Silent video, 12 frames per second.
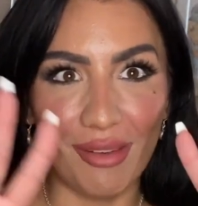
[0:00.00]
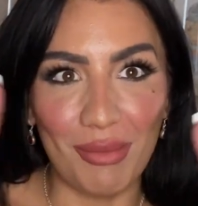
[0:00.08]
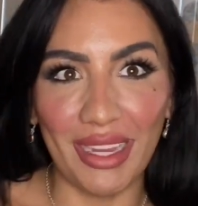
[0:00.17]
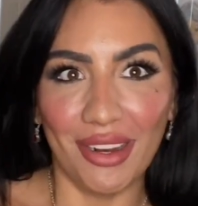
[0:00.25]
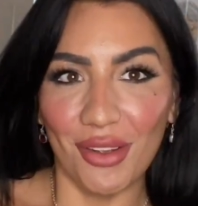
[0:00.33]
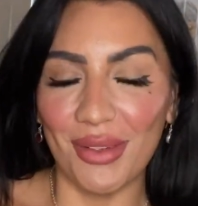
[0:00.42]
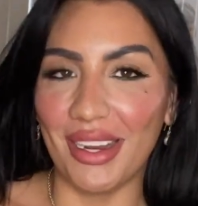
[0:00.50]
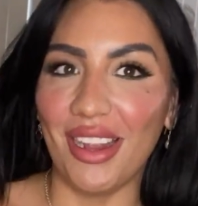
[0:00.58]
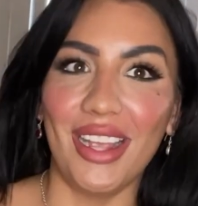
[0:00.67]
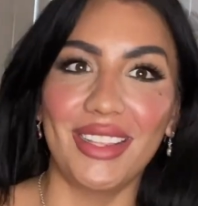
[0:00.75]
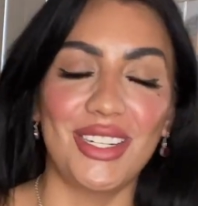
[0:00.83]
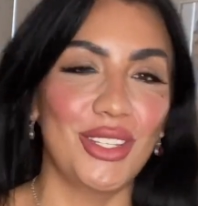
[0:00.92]
I'm like, oh my
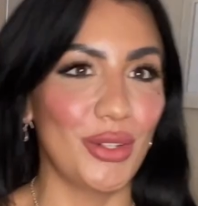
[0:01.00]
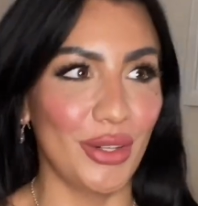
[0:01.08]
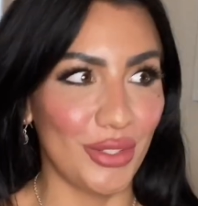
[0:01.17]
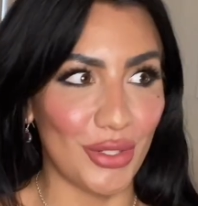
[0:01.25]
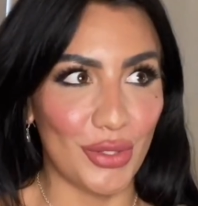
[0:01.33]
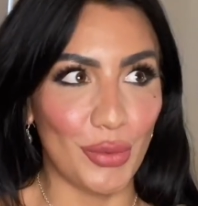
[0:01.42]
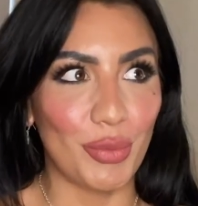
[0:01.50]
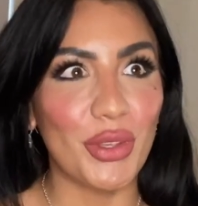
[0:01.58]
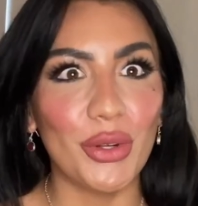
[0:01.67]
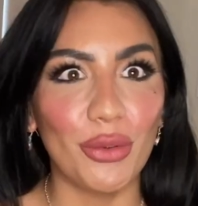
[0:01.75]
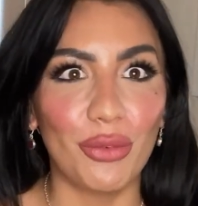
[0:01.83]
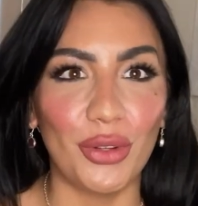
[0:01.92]
God, these stores are so
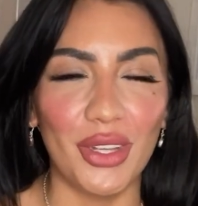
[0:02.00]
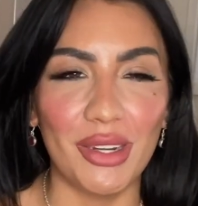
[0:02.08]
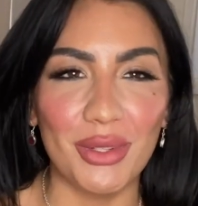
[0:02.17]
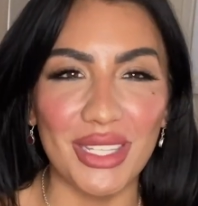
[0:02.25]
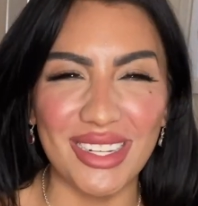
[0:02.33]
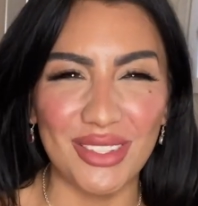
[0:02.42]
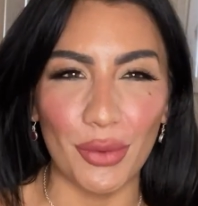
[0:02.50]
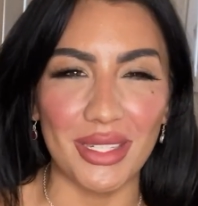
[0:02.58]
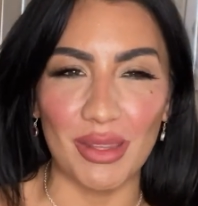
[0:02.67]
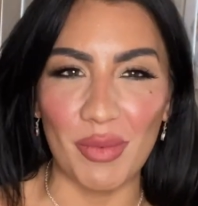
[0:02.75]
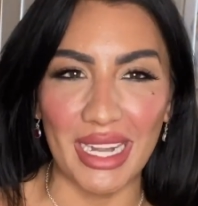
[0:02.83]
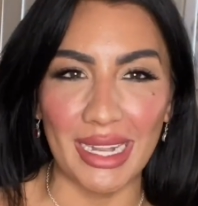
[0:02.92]
beautiful. And it was like so
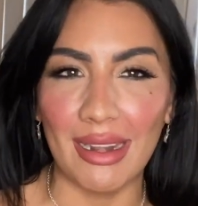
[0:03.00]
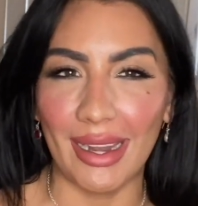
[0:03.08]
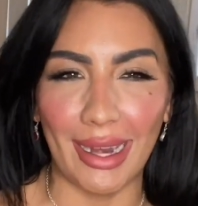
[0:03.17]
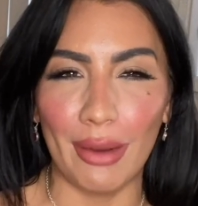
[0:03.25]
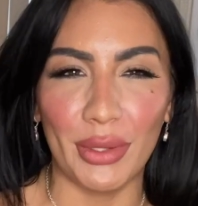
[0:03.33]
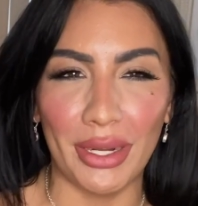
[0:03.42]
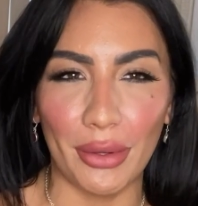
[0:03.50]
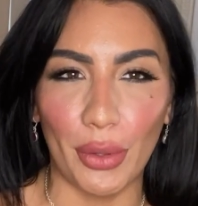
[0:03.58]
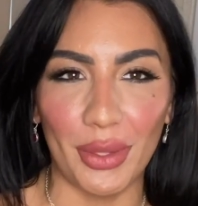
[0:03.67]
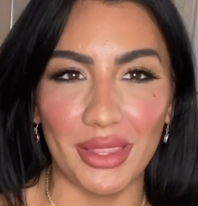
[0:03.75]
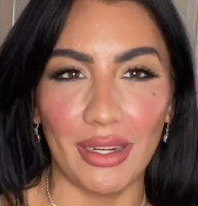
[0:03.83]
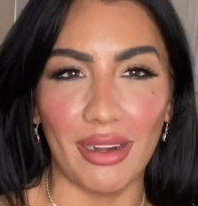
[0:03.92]
intimidating. Like I wouldn't
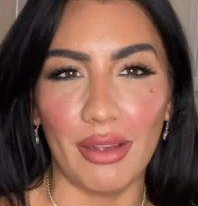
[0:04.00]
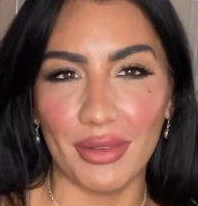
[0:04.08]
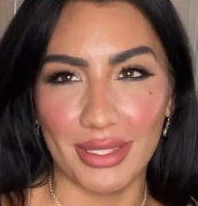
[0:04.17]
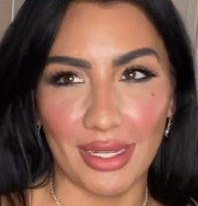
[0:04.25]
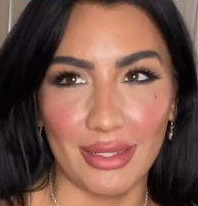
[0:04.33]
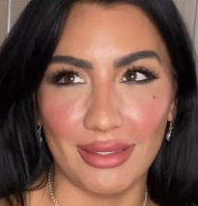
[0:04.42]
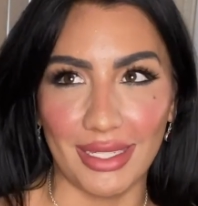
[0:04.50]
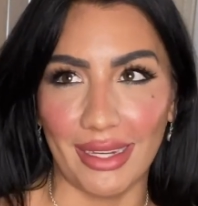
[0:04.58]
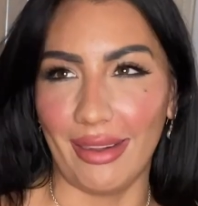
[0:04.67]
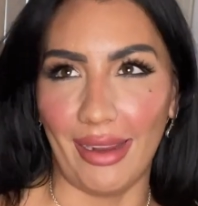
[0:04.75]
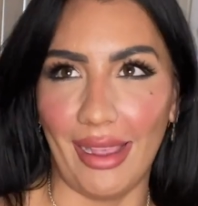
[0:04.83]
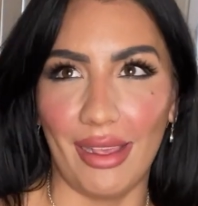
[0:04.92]
go in there. Obviously I
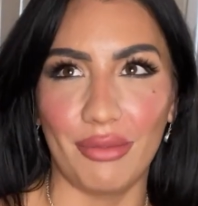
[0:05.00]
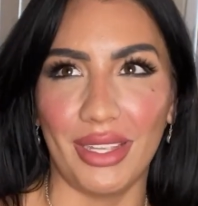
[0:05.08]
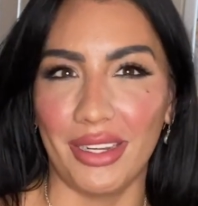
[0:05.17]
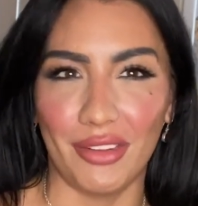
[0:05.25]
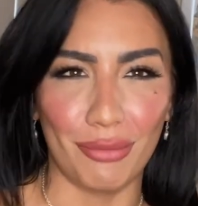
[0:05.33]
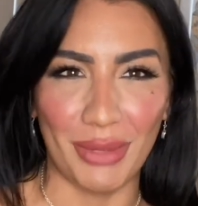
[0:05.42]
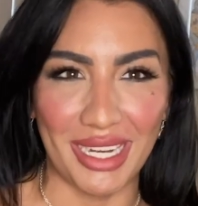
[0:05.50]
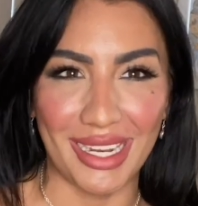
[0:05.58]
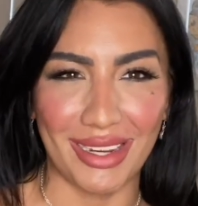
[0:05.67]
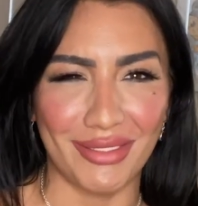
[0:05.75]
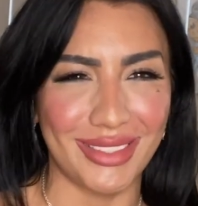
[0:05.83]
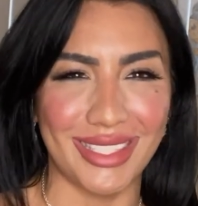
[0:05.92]
didn't have enough
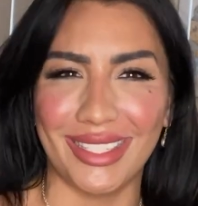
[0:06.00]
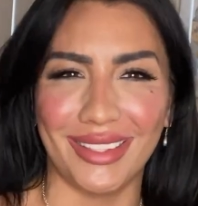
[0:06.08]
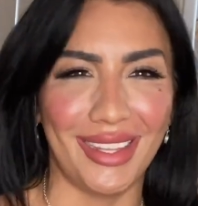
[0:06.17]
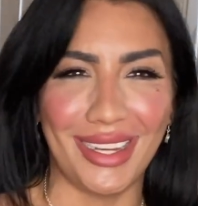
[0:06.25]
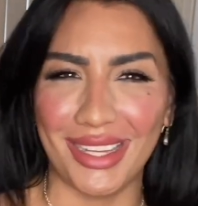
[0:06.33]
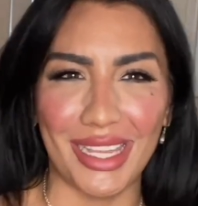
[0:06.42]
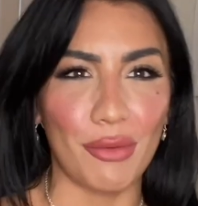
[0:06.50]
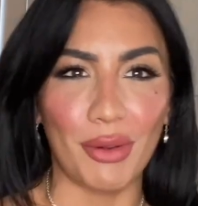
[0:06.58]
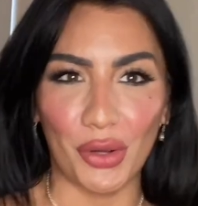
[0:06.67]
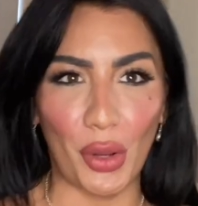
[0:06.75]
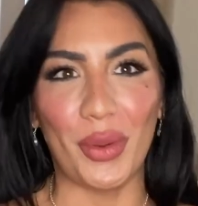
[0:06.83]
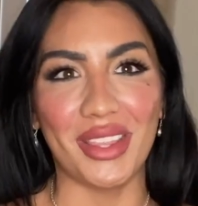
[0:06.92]
money to like
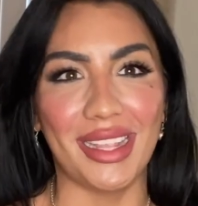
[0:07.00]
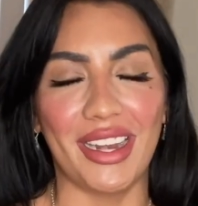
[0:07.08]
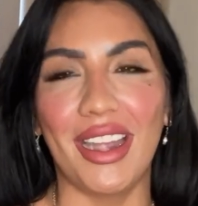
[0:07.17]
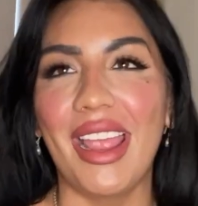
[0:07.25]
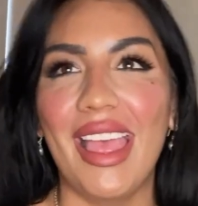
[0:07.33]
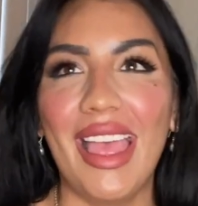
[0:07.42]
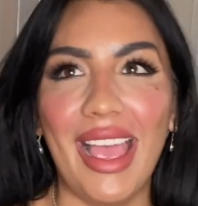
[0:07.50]
even go in there.